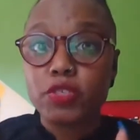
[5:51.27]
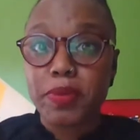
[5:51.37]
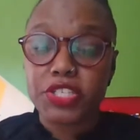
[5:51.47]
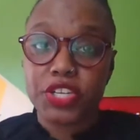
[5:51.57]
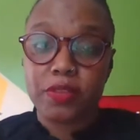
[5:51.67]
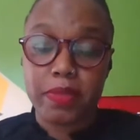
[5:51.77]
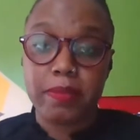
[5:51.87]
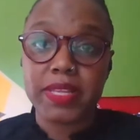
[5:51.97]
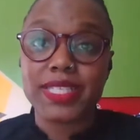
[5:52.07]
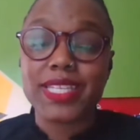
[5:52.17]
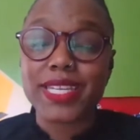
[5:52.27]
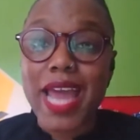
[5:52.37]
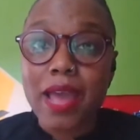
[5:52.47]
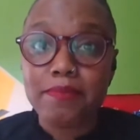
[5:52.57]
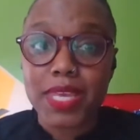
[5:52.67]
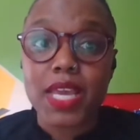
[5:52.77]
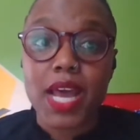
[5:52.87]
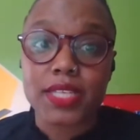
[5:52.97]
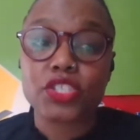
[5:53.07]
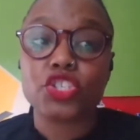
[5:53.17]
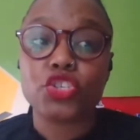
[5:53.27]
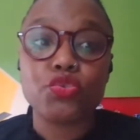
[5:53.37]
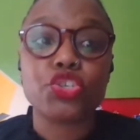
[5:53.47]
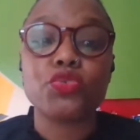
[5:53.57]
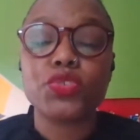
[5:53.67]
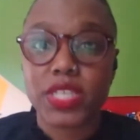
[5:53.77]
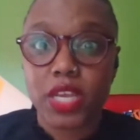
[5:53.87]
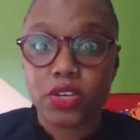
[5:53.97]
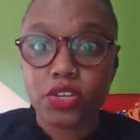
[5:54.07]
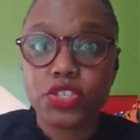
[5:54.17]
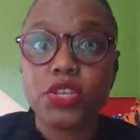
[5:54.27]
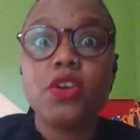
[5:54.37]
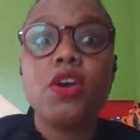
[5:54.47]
budget amendments did not meet constitutional standards,